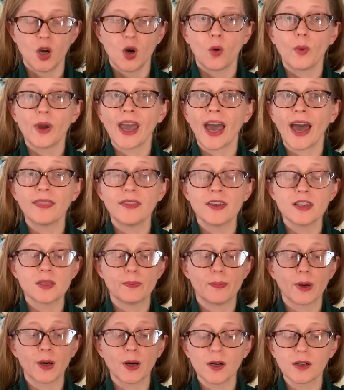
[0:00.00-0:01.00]
We had this
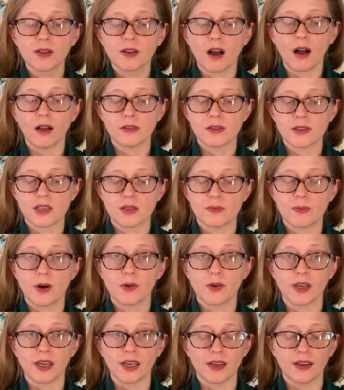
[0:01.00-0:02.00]
bird called
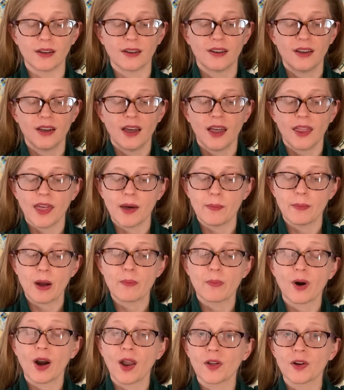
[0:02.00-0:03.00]
Smokey that my
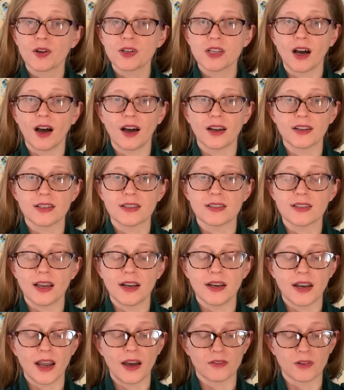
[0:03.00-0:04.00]
brother taught to say
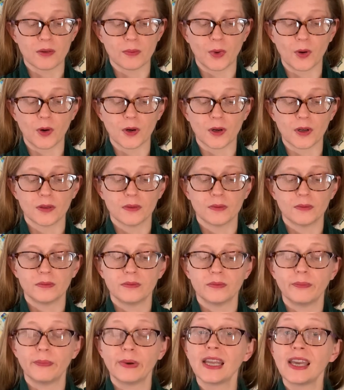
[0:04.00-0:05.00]
nevermore,
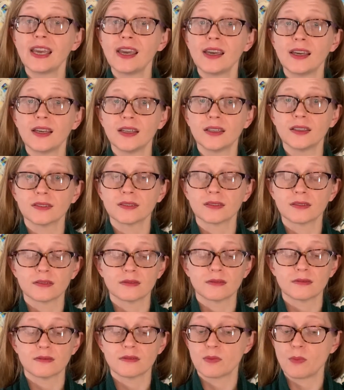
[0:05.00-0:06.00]
but he,
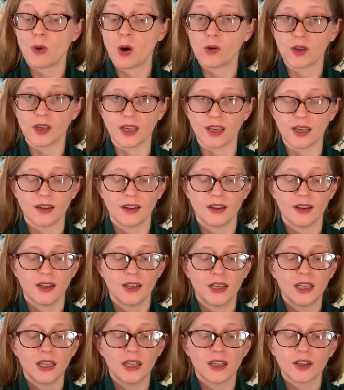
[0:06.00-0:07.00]
Smokey,
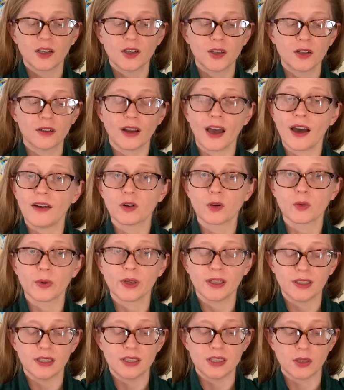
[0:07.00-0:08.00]
couldn't ever
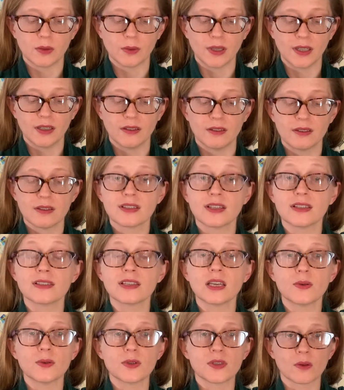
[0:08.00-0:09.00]
really do it since
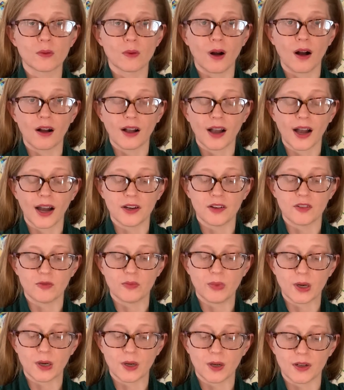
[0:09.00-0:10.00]
he was the wrong kind of
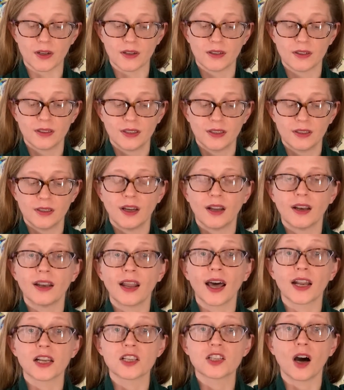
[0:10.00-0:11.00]
bird.
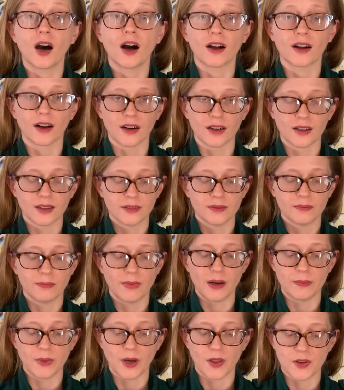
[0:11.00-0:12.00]
Not a talker,
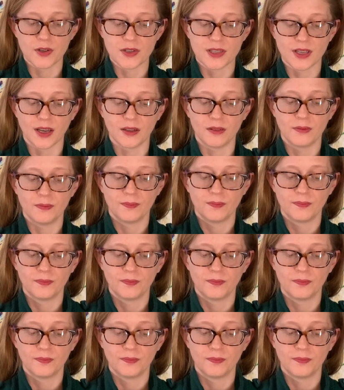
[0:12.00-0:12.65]
my mother said.